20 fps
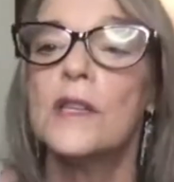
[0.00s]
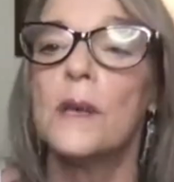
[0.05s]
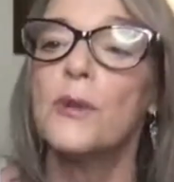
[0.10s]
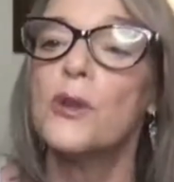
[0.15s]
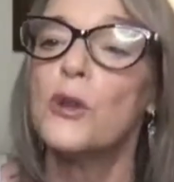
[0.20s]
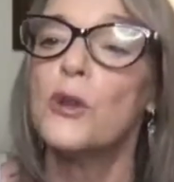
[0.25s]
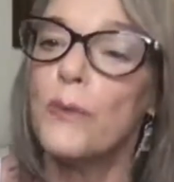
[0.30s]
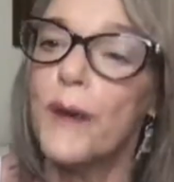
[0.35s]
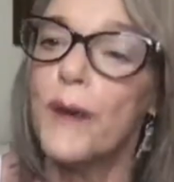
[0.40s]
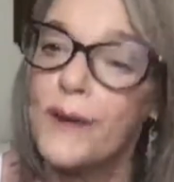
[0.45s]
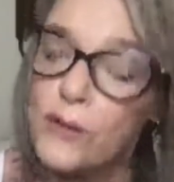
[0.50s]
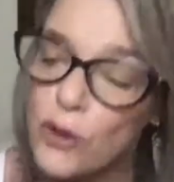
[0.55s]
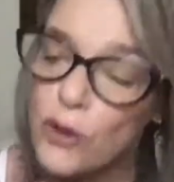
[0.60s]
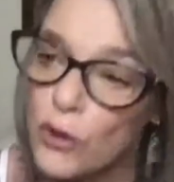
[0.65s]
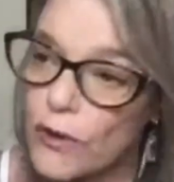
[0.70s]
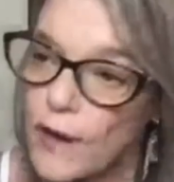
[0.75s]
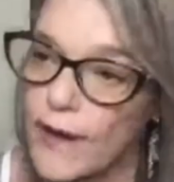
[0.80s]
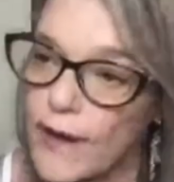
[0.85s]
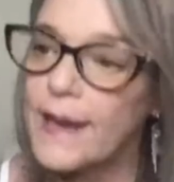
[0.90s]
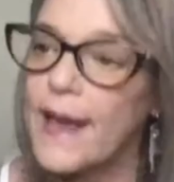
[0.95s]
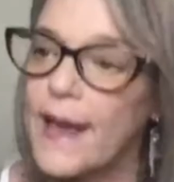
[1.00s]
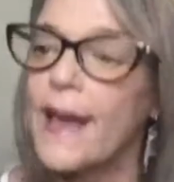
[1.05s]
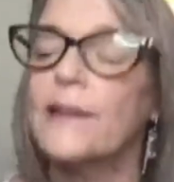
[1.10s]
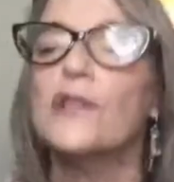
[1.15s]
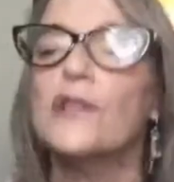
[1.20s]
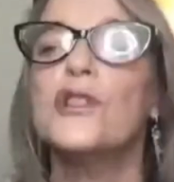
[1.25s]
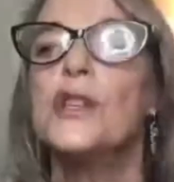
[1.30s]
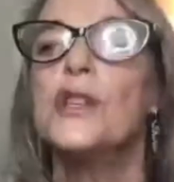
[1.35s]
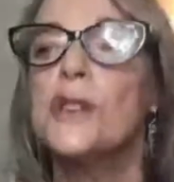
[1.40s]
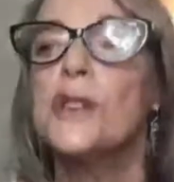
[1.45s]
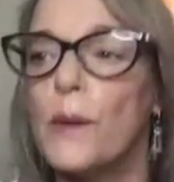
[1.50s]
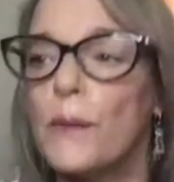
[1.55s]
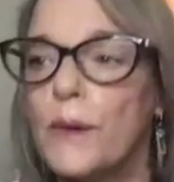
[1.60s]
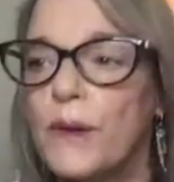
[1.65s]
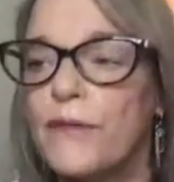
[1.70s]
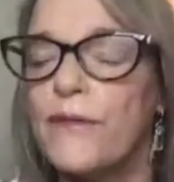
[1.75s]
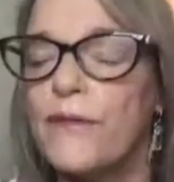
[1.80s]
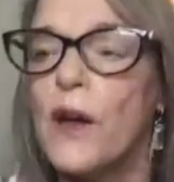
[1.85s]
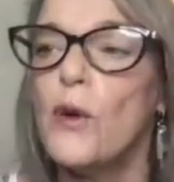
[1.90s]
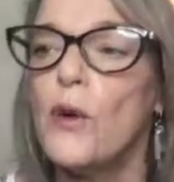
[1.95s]
Some of the retrograde energies
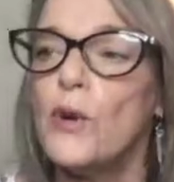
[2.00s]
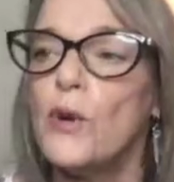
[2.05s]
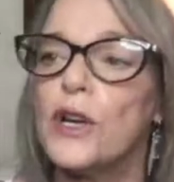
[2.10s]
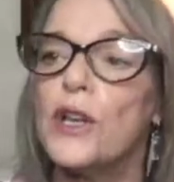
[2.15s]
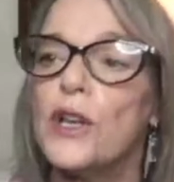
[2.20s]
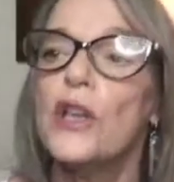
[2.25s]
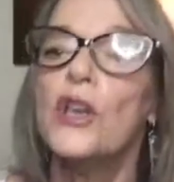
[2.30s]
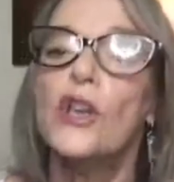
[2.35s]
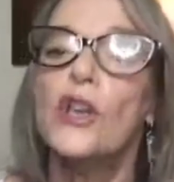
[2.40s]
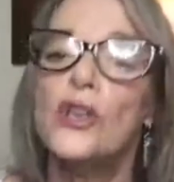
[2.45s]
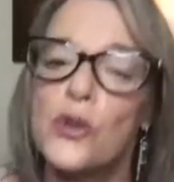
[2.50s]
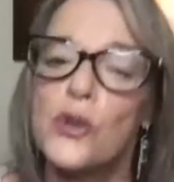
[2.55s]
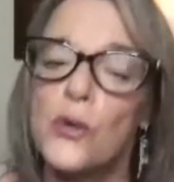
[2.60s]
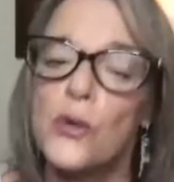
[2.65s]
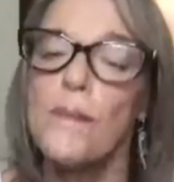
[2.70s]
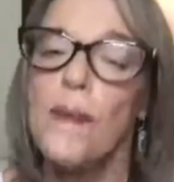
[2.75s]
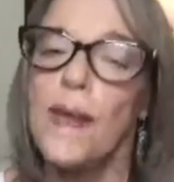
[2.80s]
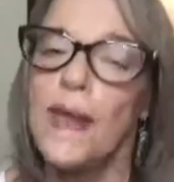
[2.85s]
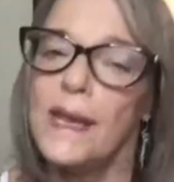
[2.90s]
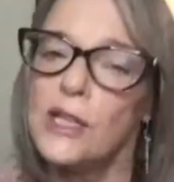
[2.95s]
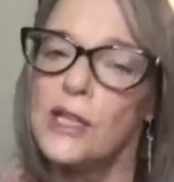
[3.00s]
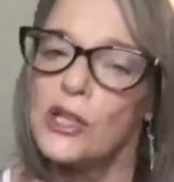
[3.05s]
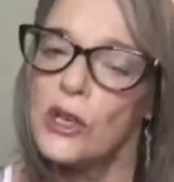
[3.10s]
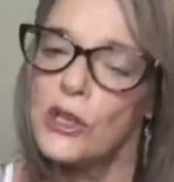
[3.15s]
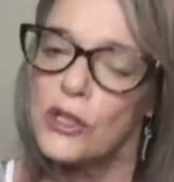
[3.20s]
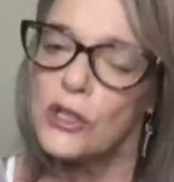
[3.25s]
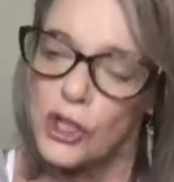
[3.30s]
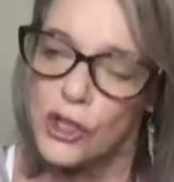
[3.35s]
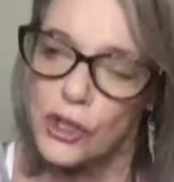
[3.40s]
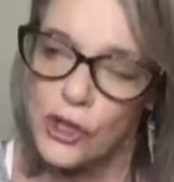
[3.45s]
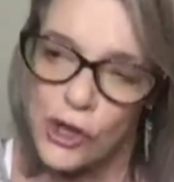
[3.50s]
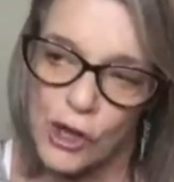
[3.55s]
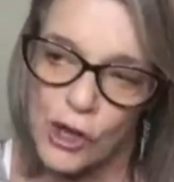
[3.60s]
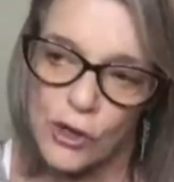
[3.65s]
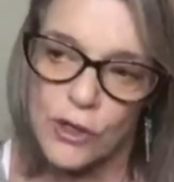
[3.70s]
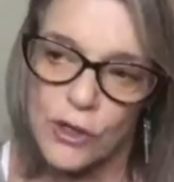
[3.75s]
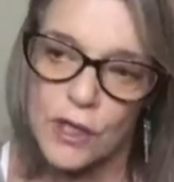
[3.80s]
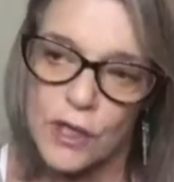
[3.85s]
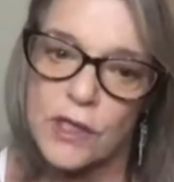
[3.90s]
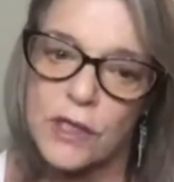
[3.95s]
coming forward. So we may start to
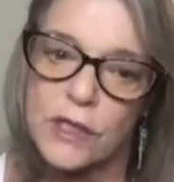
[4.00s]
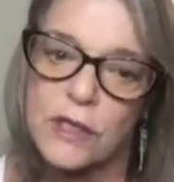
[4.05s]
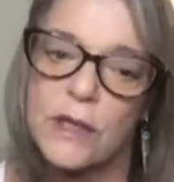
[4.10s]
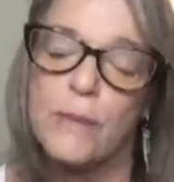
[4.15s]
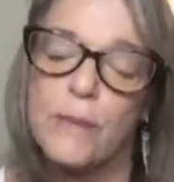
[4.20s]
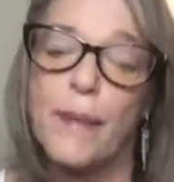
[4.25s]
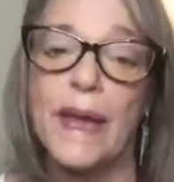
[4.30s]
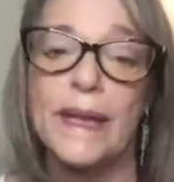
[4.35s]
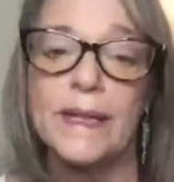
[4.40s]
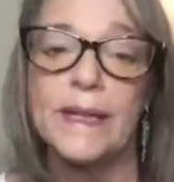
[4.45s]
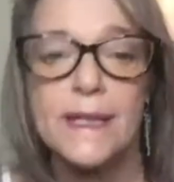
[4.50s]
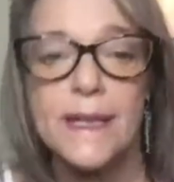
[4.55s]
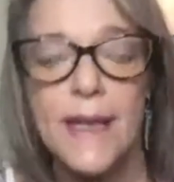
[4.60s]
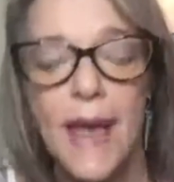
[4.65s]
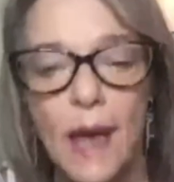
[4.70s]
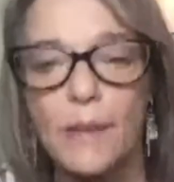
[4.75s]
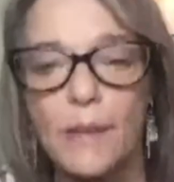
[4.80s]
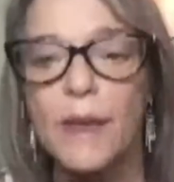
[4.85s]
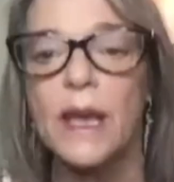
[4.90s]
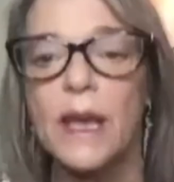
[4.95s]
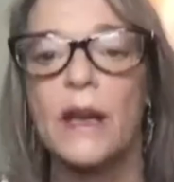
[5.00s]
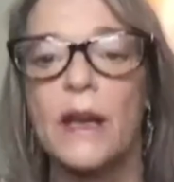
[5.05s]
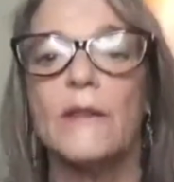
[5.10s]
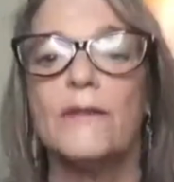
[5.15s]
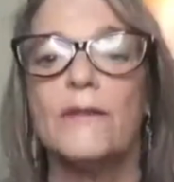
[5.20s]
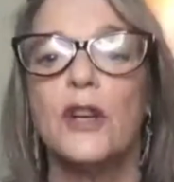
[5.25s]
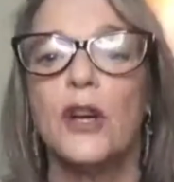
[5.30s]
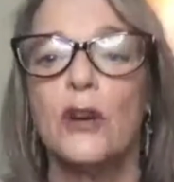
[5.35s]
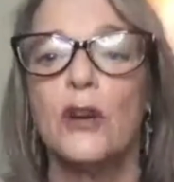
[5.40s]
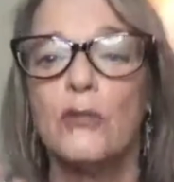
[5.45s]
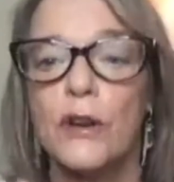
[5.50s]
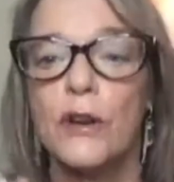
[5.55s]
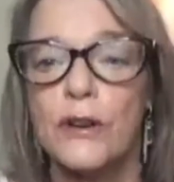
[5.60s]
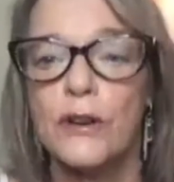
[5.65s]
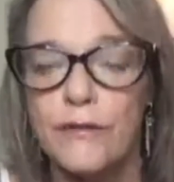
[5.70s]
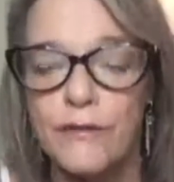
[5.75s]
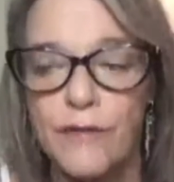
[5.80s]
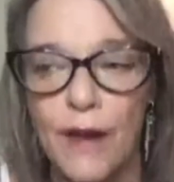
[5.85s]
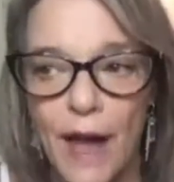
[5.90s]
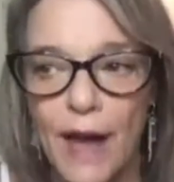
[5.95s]
notice the pandemic of the
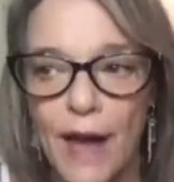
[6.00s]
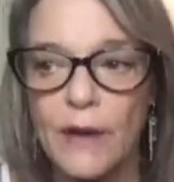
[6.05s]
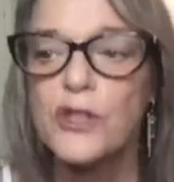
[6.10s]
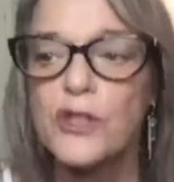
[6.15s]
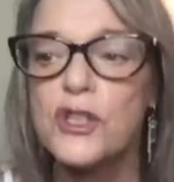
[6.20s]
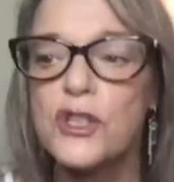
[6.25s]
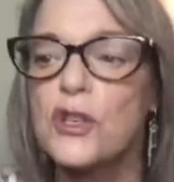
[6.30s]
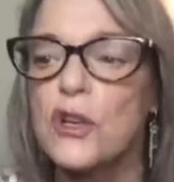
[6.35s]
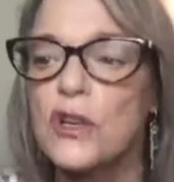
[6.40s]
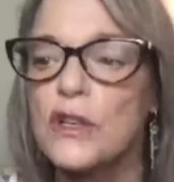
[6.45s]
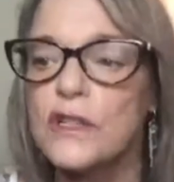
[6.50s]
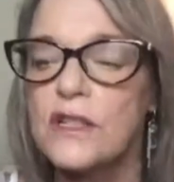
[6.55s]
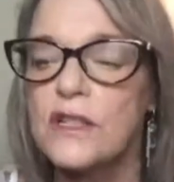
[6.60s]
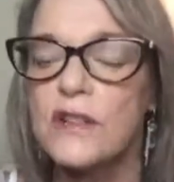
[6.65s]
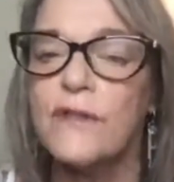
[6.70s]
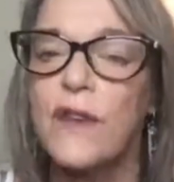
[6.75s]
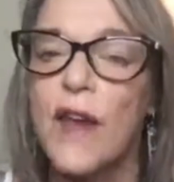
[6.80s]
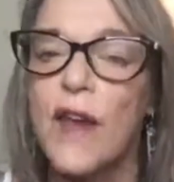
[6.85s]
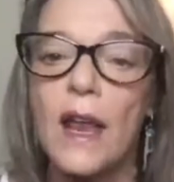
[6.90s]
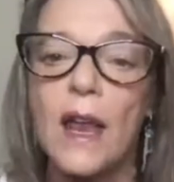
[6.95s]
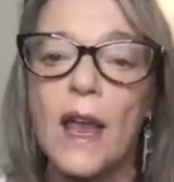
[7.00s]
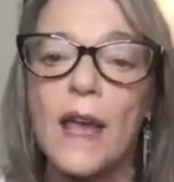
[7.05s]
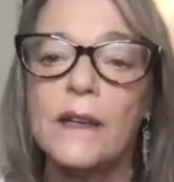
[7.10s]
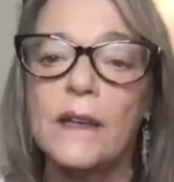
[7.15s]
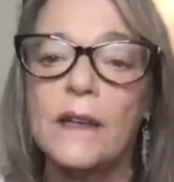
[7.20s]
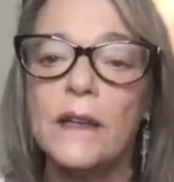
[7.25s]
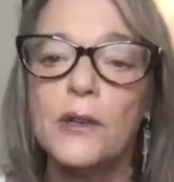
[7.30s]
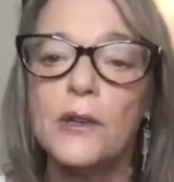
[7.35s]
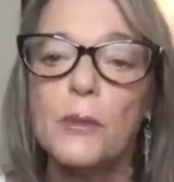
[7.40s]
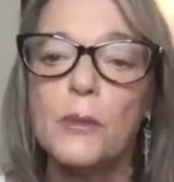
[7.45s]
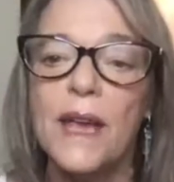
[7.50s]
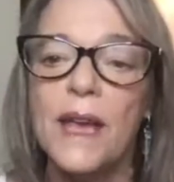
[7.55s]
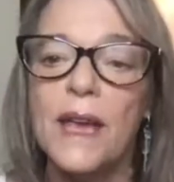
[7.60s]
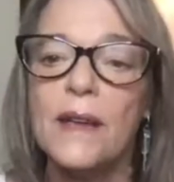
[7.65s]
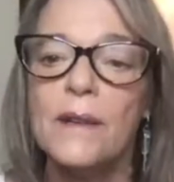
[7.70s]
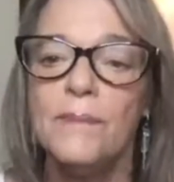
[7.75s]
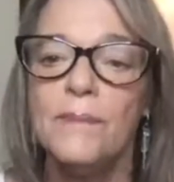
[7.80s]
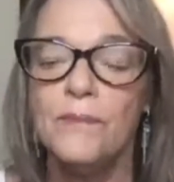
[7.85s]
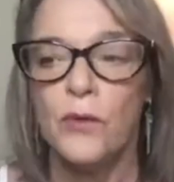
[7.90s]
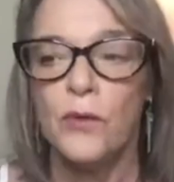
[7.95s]
coronavirus starting to flatline a little
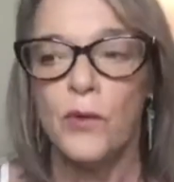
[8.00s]
bit.